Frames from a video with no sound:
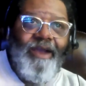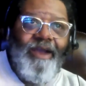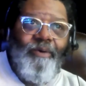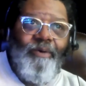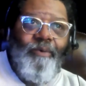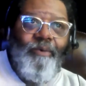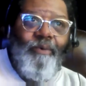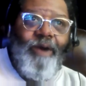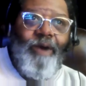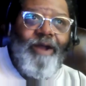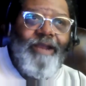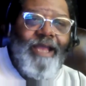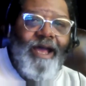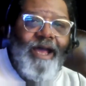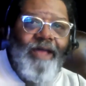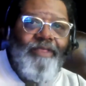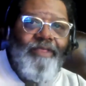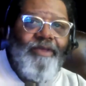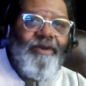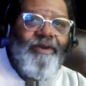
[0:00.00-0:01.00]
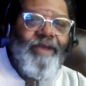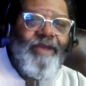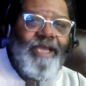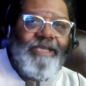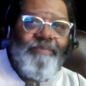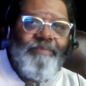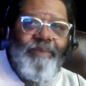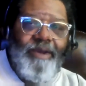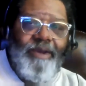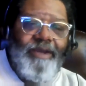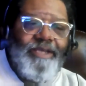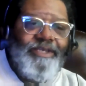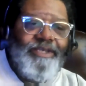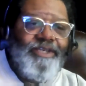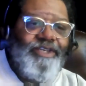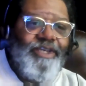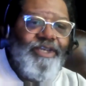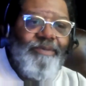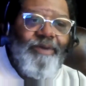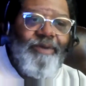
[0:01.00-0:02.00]
What other experience is
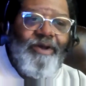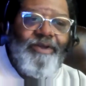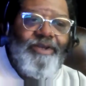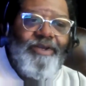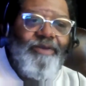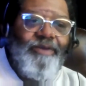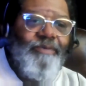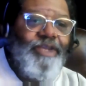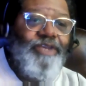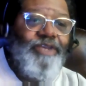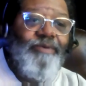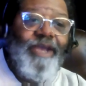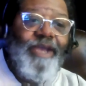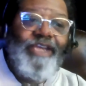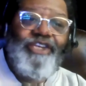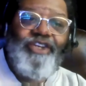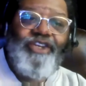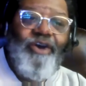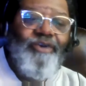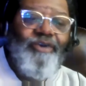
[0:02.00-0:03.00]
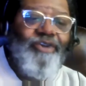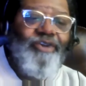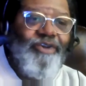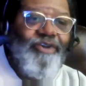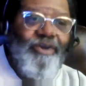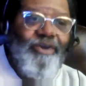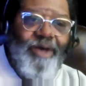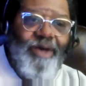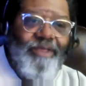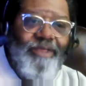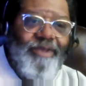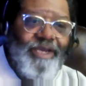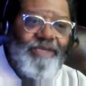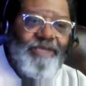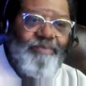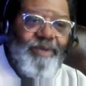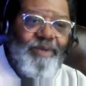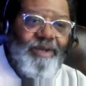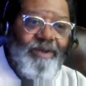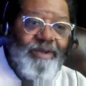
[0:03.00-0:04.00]
she gonna do when you ain't showed her no other
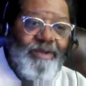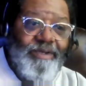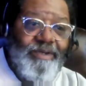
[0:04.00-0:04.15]
experience?